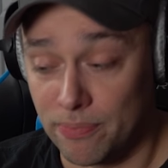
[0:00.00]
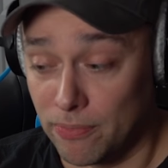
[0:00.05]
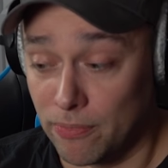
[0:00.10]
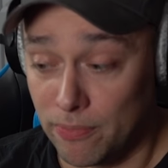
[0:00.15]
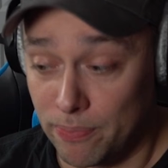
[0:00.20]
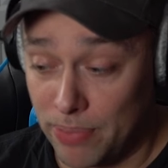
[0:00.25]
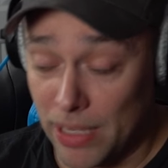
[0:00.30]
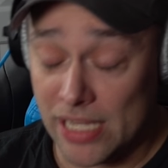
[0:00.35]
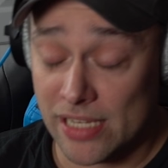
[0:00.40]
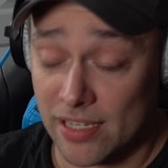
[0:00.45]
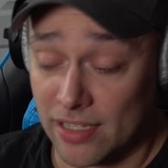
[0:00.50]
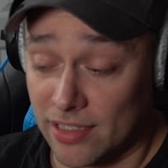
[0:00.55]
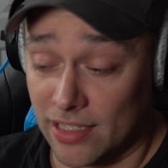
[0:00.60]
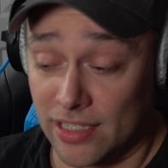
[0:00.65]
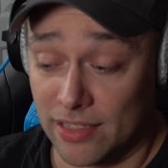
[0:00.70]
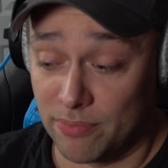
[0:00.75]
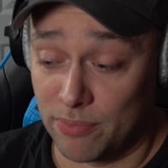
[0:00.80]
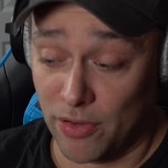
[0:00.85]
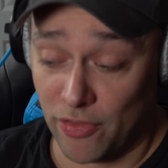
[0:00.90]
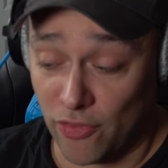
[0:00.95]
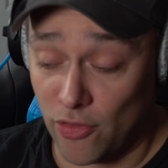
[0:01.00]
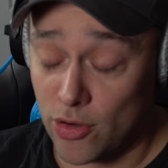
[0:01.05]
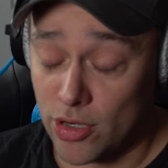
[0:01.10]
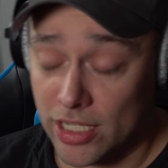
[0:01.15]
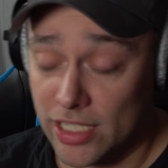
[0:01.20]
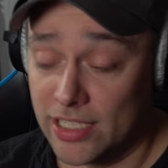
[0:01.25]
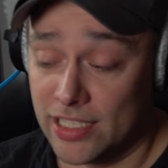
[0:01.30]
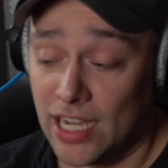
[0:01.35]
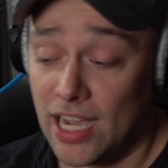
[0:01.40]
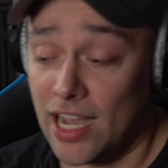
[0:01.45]
basically, before
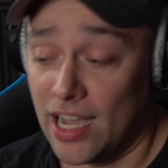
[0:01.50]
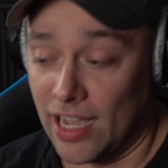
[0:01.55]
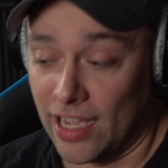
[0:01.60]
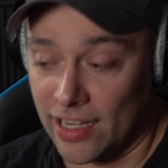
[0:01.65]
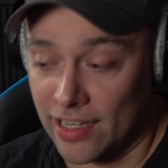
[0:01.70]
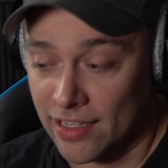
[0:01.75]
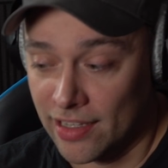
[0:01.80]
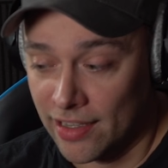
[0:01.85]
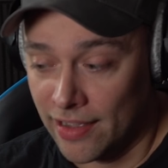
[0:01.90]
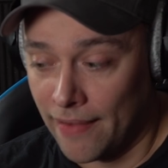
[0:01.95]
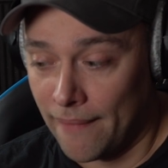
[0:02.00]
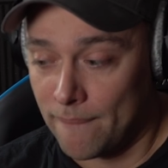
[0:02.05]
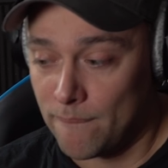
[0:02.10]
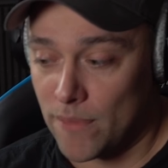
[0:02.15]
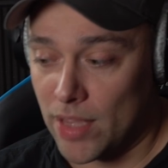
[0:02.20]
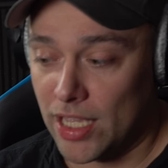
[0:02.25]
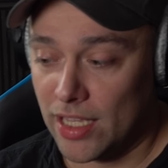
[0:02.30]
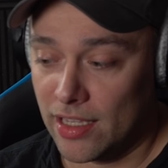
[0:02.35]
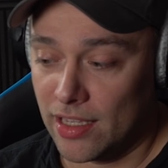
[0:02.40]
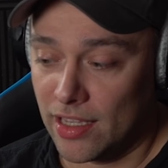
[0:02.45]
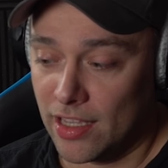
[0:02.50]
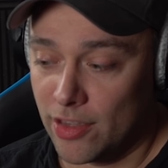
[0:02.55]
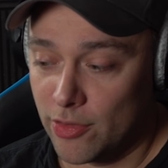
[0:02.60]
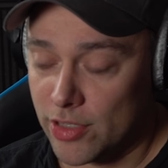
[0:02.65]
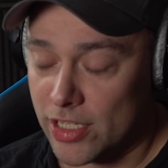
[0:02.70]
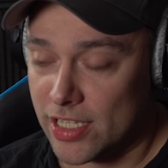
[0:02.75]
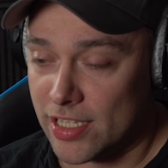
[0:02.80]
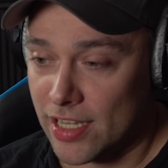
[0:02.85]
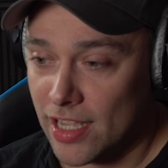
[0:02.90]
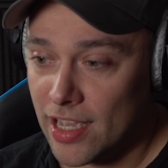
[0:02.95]
he died, he
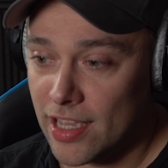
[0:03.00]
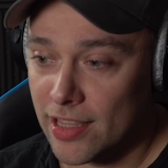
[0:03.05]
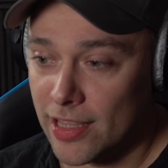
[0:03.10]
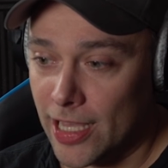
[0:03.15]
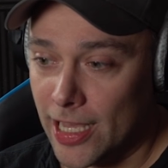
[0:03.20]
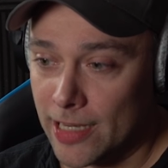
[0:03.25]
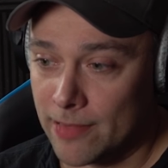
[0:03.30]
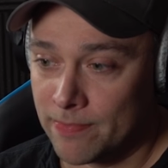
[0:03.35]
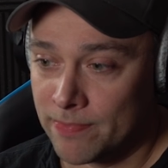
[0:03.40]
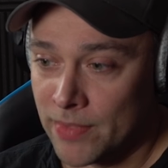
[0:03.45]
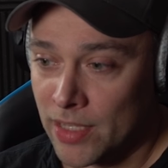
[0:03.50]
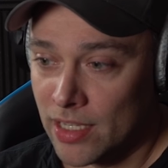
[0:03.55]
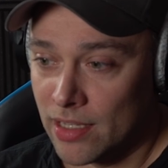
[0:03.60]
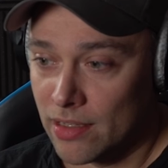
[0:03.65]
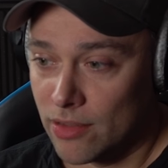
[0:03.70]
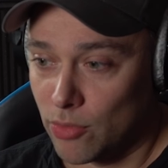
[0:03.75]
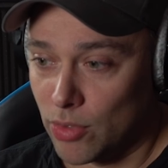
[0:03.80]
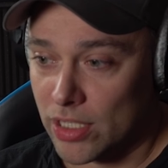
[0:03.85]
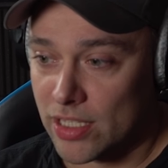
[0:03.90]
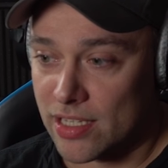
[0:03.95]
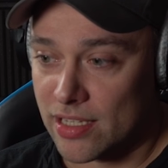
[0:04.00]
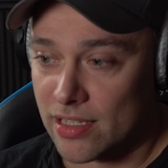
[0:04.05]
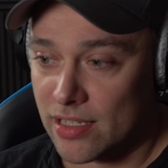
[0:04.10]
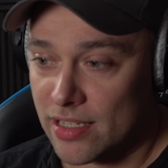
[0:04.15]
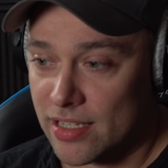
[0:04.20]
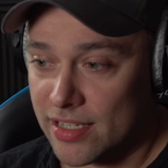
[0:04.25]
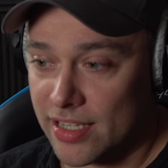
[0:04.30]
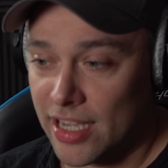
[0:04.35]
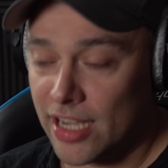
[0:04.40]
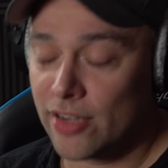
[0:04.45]
was saying that what's
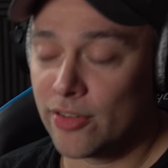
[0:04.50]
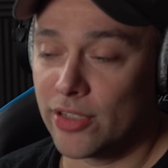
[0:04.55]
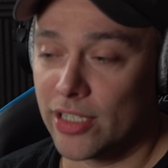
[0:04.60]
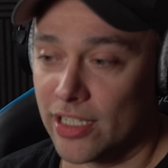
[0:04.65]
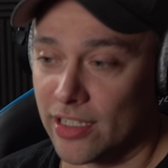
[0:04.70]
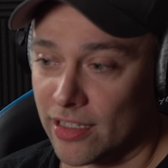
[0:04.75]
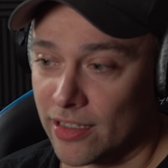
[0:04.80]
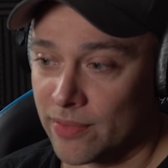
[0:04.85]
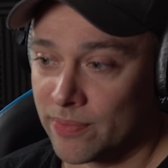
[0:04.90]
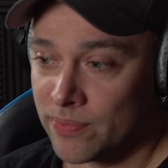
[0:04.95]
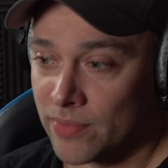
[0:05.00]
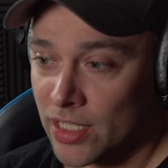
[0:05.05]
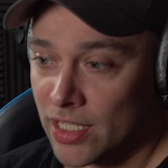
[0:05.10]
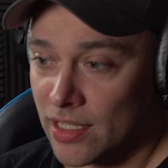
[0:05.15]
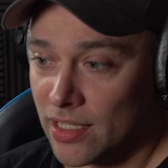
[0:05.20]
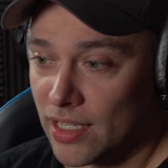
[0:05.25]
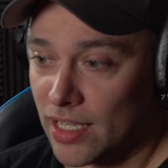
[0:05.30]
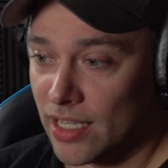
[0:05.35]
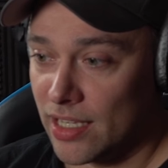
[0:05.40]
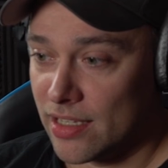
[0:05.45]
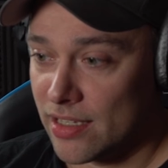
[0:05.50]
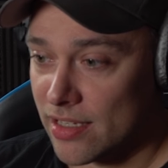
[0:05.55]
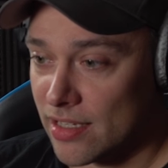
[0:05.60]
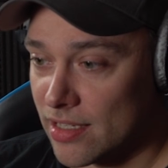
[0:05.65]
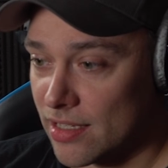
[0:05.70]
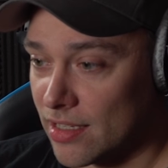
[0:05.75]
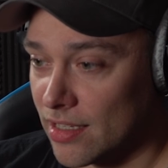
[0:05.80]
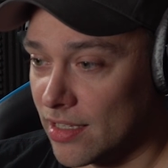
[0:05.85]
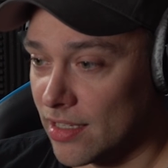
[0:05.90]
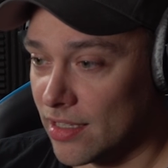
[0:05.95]
scarier
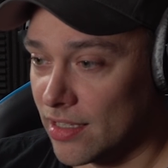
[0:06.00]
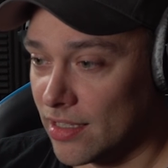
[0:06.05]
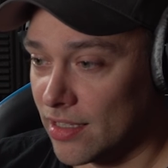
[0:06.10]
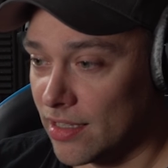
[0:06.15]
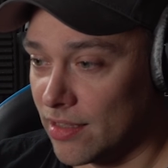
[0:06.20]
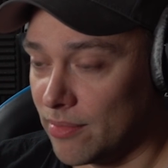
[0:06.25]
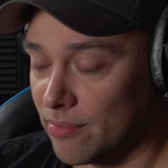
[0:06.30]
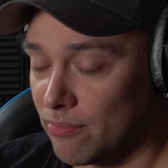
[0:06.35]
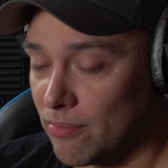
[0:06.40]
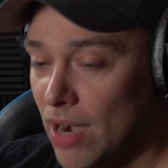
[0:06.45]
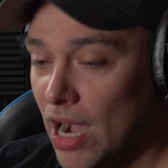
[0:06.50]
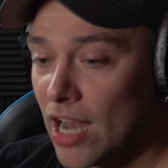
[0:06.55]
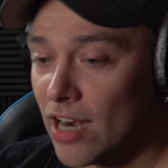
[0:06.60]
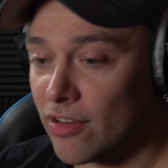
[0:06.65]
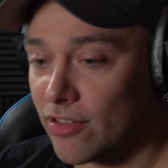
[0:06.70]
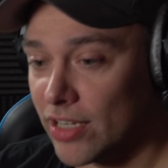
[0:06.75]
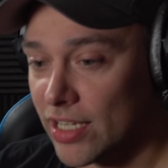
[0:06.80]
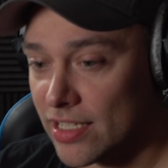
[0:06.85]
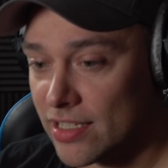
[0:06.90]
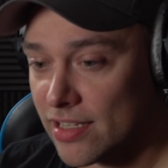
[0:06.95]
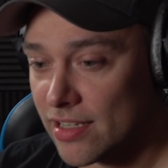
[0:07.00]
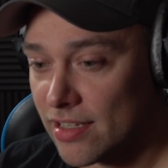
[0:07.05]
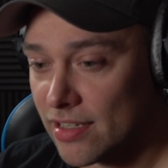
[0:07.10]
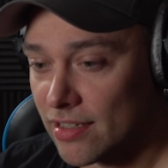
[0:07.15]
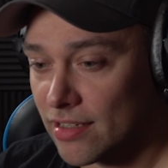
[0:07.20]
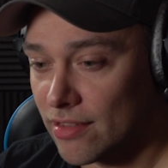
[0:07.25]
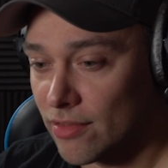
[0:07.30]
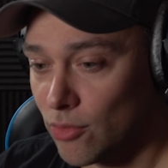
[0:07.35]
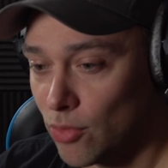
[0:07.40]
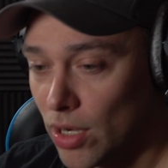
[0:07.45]
is moderates.
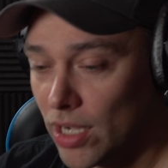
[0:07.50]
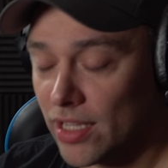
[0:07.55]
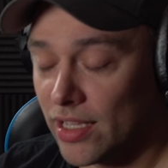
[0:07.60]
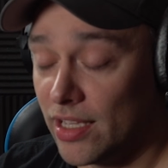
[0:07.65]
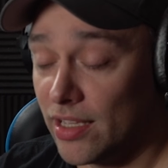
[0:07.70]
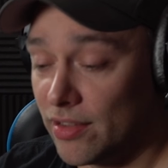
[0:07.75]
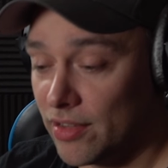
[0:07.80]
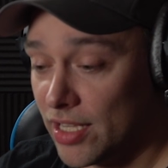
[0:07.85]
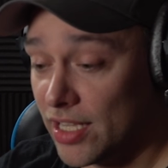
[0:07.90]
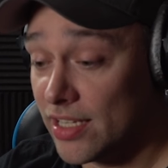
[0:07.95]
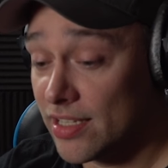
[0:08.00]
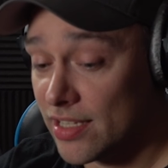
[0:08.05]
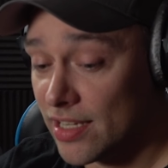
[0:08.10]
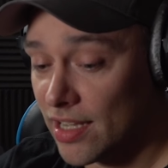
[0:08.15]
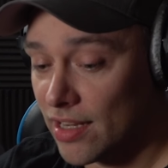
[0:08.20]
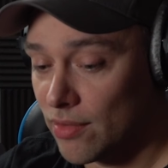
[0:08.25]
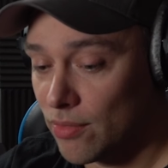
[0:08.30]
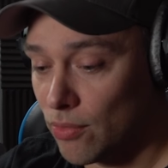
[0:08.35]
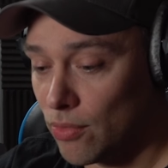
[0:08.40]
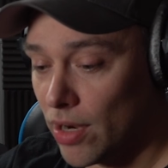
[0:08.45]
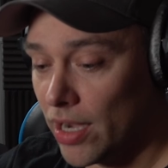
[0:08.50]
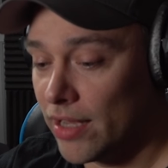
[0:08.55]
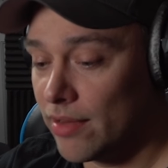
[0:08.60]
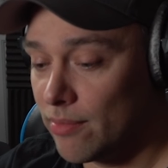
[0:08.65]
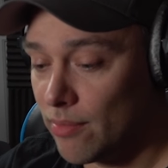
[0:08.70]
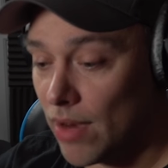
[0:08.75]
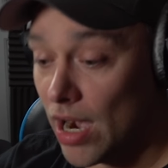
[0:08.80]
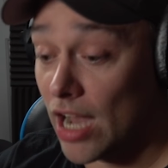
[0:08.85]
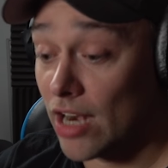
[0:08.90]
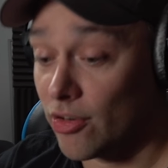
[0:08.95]
What he said, white
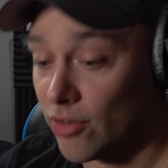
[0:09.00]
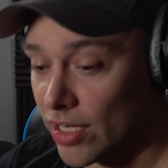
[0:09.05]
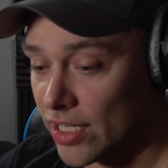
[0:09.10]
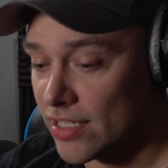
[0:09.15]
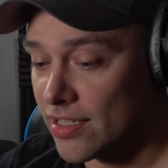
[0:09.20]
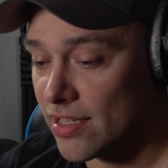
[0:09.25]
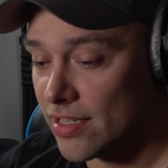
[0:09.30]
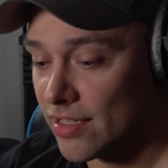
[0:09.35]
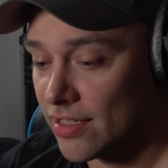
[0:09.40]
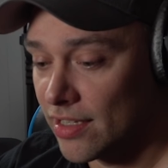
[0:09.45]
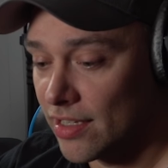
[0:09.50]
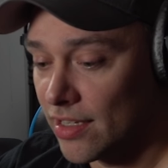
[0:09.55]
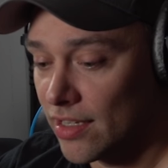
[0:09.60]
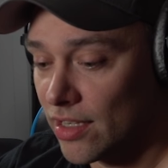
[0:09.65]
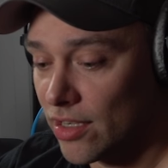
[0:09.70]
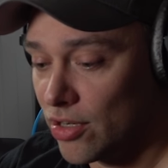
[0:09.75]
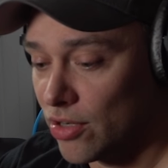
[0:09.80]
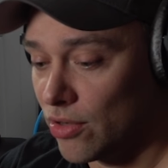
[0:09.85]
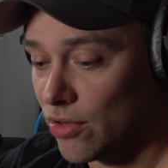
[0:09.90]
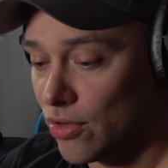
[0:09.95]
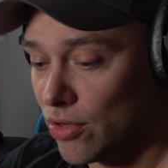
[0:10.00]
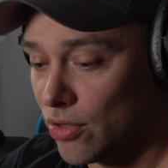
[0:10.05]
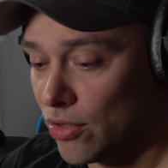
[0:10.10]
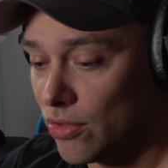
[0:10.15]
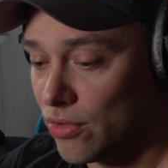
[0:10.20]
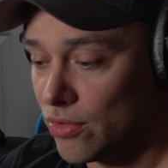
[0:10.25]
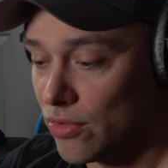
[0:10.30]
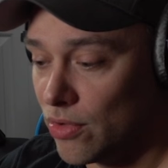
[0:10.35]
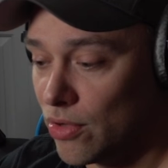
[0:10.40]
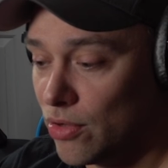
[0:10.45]
moderates
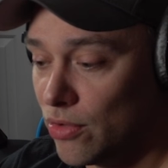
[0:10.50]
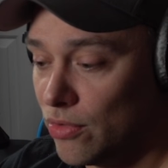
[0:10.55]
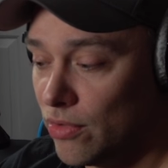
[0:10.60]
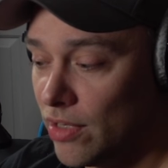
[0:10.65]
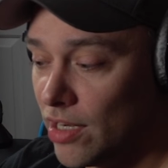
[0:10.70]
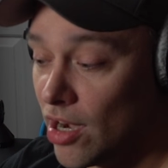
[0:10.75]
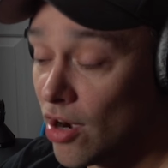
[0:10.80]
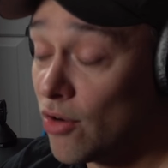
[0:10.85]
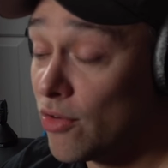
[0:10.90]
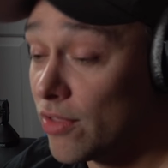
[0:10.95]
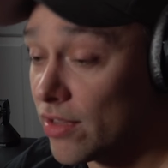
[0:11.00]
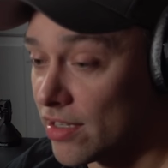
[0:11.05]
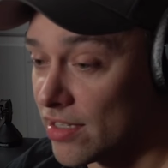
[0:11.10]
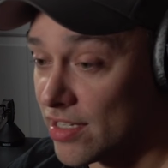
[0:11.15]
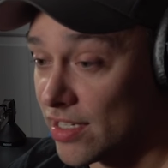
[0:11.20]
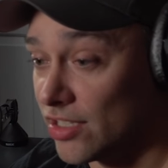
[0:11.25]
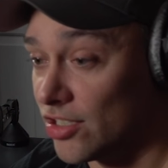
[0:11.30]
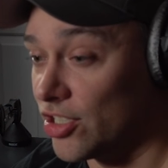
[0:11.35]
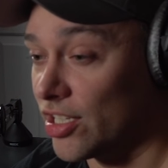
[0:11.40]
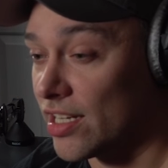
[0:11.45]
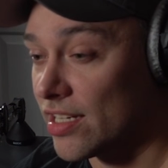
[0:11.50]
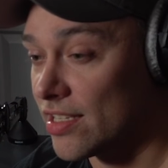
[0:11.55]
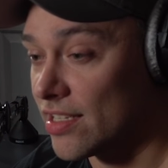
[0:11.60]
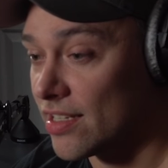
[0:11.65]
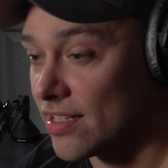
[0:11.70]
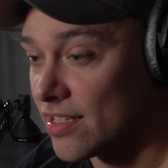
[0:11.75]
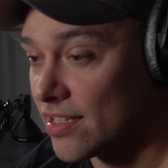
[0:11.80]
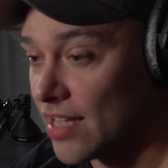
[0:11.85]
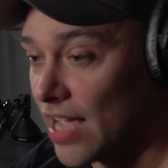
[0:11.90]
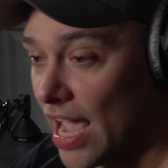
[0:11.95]
who know there's
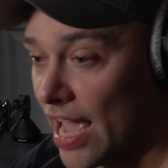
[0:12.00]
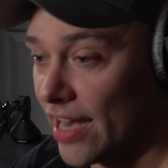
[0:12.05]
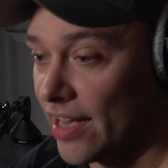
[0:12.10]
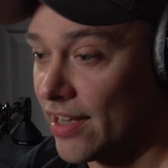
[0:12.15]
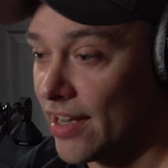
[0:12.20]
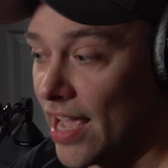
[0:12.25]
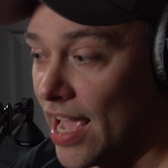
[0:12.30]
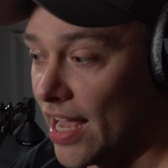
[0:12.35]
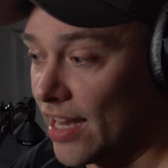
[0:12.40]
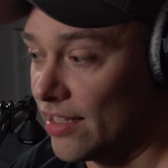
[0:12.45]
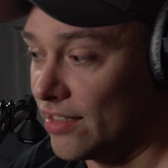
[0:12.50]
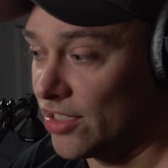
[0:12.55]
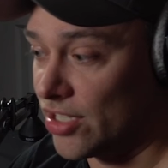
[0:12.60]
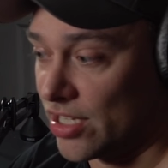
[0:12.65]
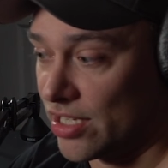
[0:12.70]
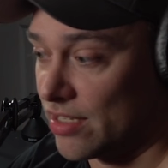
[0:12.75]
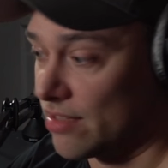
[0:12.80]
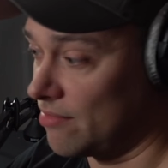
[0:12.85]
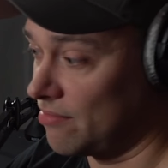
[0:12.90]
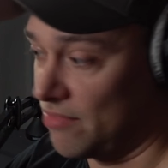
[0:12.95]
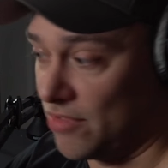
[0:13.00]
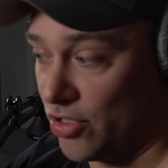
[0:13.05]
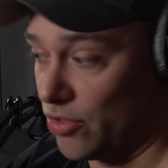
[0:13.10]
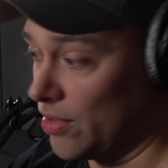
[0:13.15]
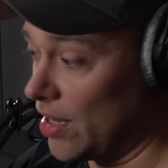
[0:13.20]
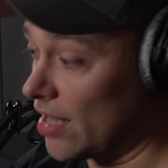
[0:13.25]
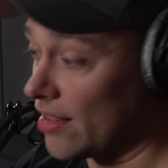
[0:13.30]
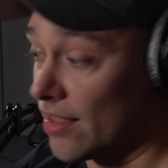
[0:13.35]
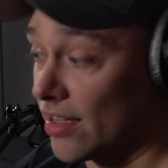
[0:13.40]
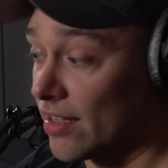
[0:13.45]
injustice and just do
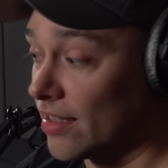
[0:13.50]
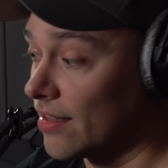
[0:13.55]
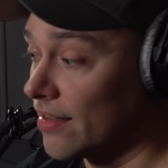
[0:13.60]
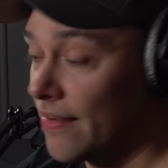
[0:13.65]
nothing